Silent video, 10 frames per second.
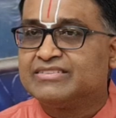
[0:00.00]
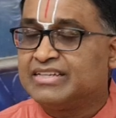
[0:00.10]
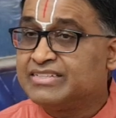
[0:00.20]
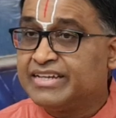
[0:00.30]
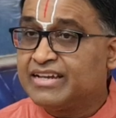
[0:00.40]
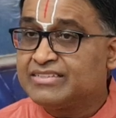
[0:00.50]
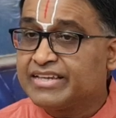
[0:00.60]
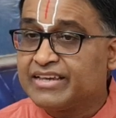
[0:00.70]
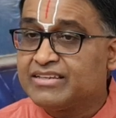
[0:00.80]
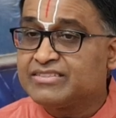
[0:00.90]
Sanjaya
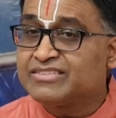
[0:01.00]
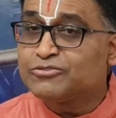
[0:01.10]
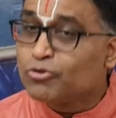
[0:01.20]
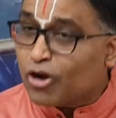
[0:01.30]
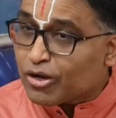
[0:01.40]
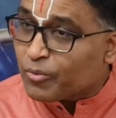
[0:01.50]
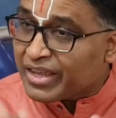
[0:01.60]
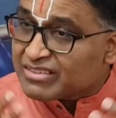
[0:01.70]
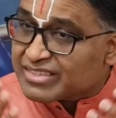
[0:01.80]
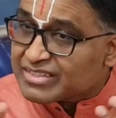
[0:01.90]
says, do not
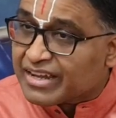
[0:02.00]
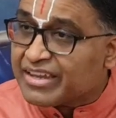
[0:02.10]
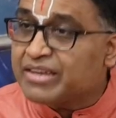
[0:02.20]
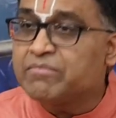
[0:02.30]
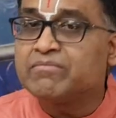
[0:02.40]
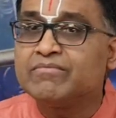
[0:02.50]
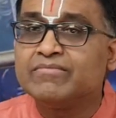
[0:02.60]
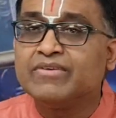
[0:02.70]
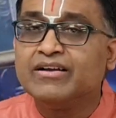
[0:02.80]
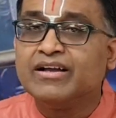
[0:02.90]
waste time
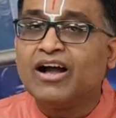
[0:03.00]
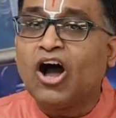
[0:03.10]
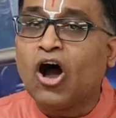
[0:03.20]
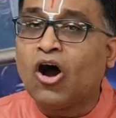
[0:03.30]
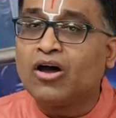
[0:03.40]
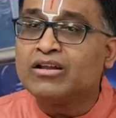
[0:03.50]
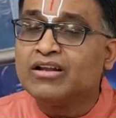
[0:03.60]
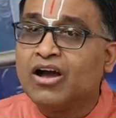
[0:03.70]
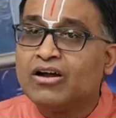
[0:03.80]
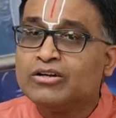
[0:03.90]
on
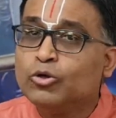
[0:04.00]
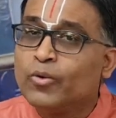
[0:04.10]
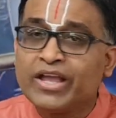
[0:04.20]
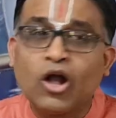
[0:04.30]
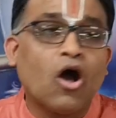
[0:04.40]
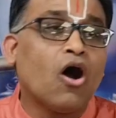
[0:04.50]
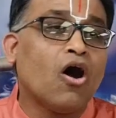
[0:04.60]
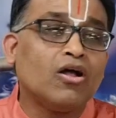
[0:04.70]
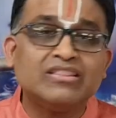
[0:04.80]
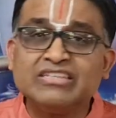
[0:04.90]
doing
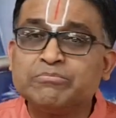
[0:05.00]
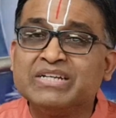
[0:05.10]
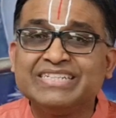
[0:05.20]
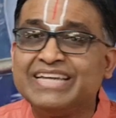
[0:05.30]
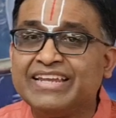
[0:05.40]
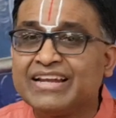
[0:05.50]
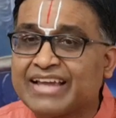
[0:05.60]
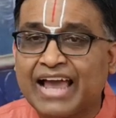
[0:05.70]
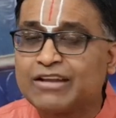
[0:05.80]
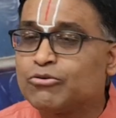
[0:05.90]
all these material
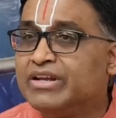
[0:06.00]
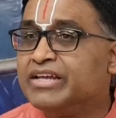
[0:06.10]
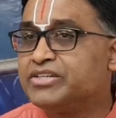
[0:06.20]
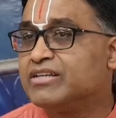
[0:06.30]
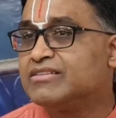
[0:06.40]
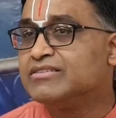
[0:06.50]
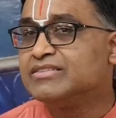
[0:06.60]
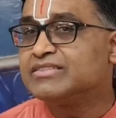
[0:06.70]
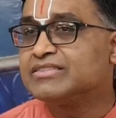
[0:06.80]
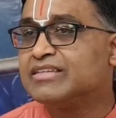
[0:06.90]

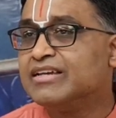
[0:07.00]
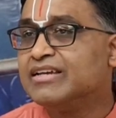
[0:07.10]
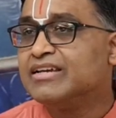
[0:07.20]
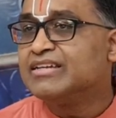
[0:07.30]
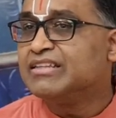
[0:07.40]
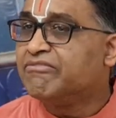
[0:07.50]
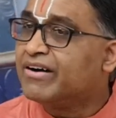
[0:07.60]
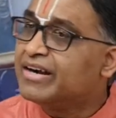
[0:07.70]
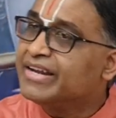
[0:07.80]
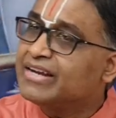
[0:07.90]
calculations. The
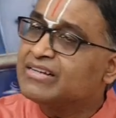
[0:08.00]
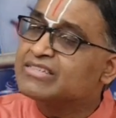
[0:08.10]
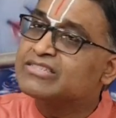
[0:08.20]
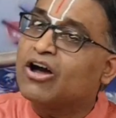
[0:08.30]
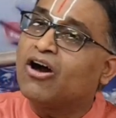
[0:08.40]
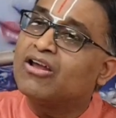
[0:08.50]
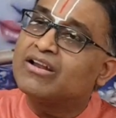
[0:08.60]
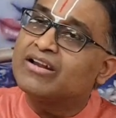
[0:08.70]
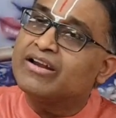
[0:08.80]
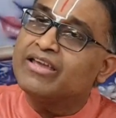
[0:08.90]
verdict is
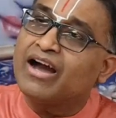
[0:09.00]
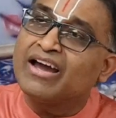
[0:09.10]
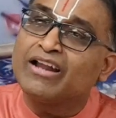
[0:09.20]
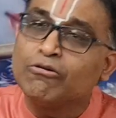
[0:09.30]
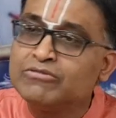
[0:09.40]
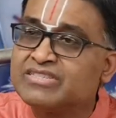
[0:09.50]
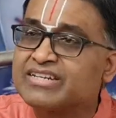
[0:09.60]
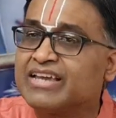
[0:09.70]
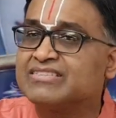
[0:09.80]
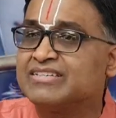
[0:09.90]
already announced,
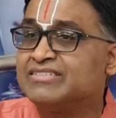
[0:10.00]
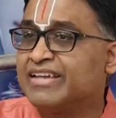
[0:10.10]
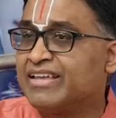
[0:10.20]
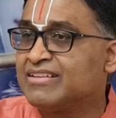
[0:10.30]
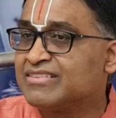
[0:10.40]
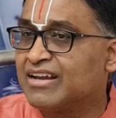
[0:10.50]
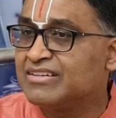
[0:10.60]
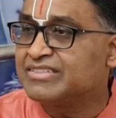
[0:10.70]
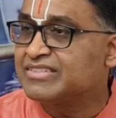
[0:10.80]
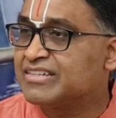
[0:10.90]
he
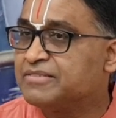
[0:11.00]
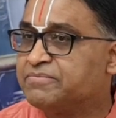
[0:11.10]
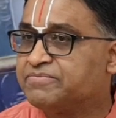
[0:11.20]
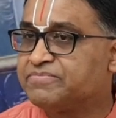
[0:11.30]
Dhritarashtra.